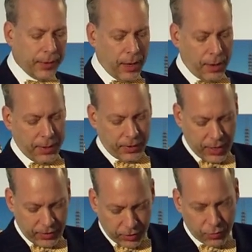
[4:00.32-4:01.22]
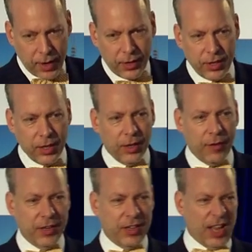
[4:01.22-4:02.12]
It takes a great deal
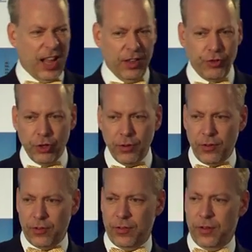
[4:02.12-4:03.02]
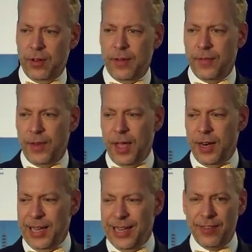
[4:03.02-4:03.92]
of intelligence
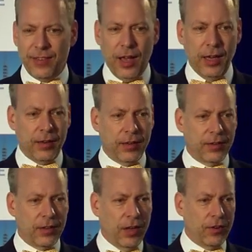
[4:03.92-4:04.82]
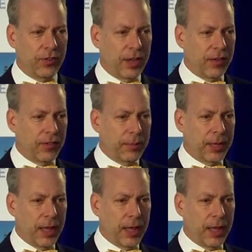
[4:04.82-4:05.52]
and insight to understand something